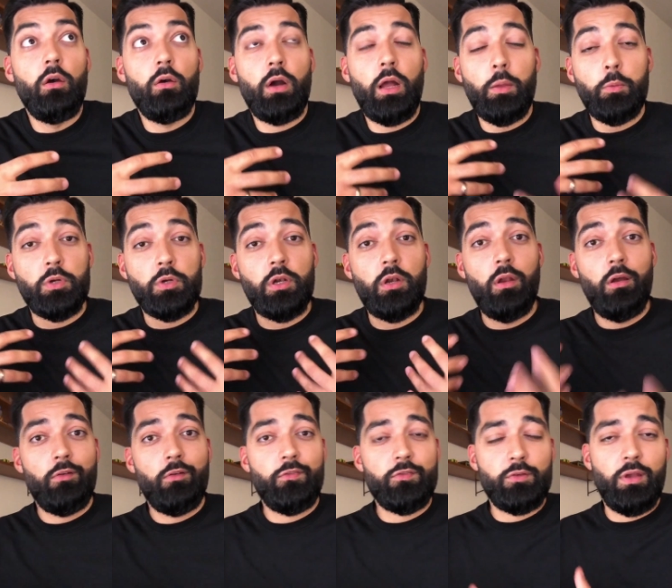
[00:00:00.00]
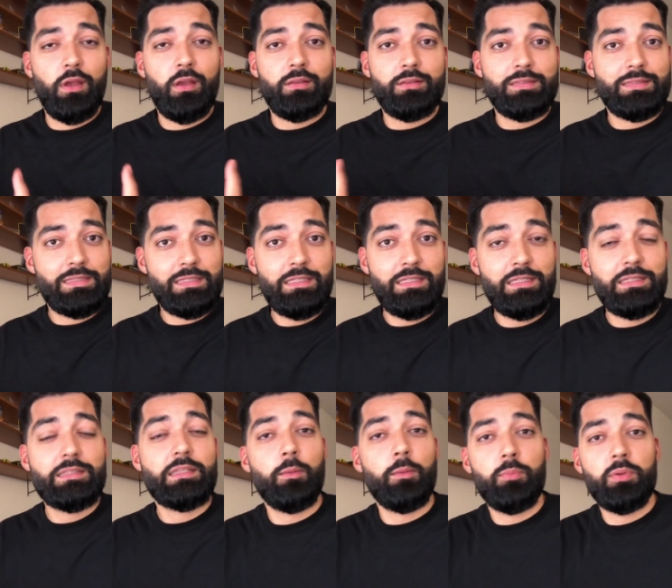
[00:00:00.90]
I would love to see
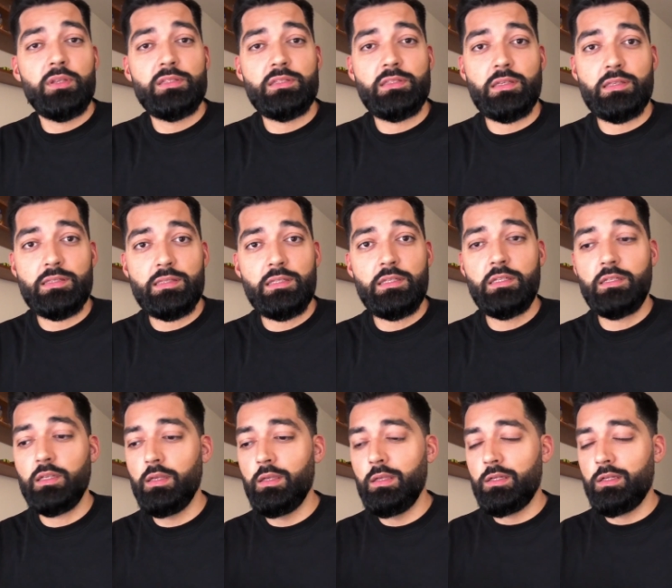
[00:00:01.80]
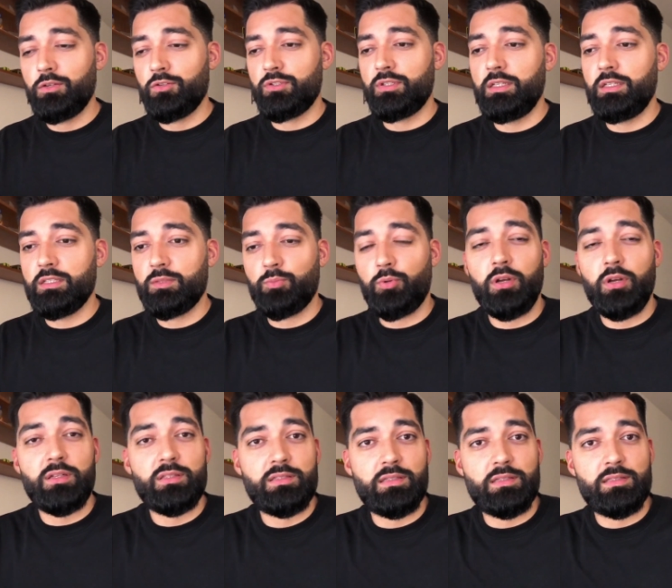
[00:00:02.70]
these companies succeed, to see this
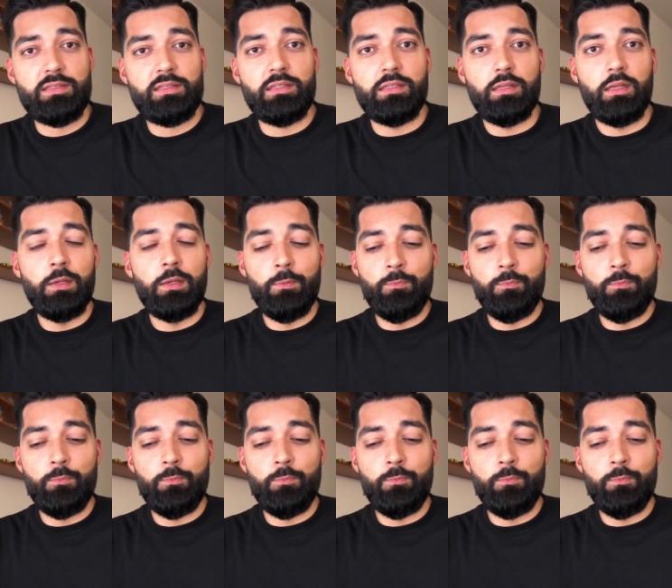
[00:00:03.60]
product succeed.